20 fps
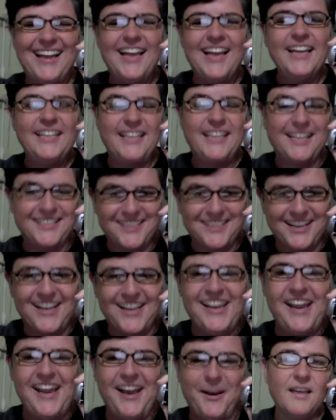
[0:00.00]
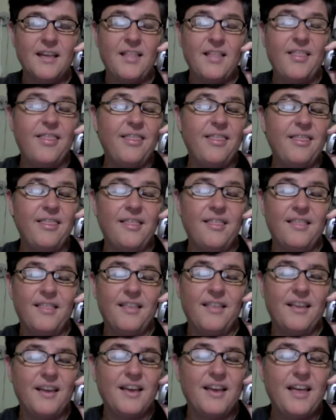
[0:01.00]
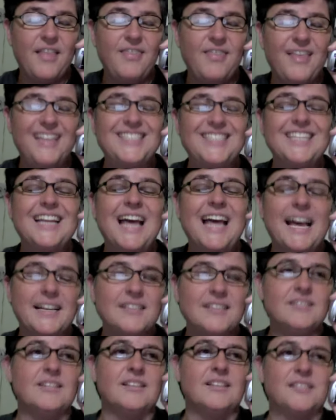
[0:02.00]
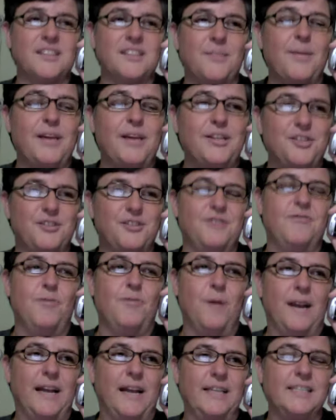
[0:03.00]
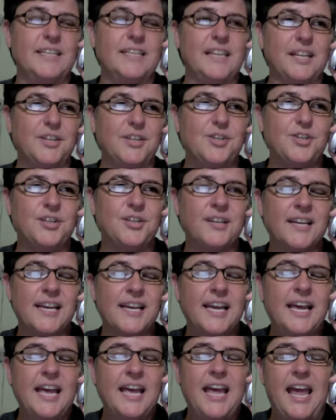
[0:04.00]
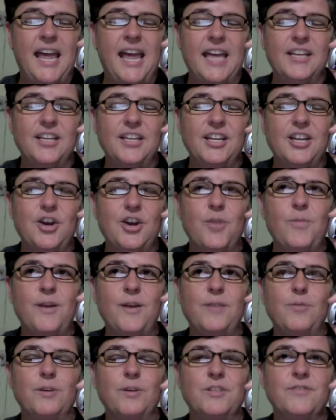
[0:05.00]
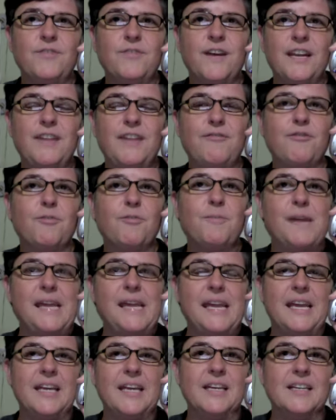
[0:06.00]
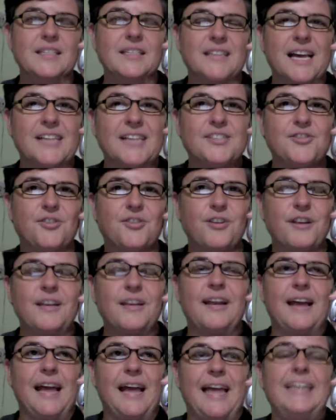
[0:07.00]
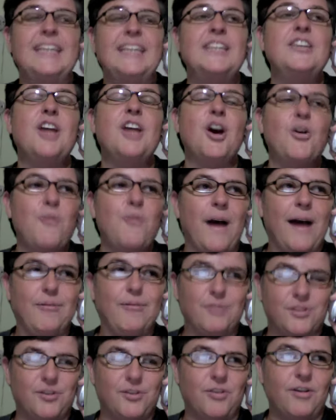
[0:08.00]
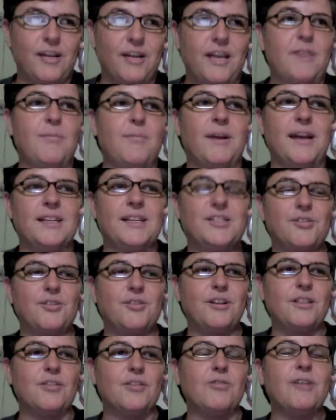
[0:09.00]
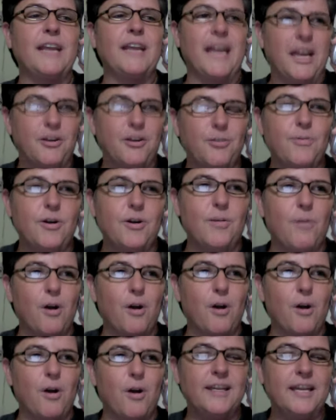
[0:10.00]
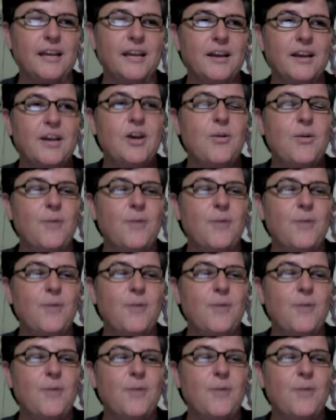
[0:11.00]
Yes, I am. That's an excellent summation of what I teach. And Ben, what's funny for me is I didn't know I was starting it, but I started learning incremental marketing when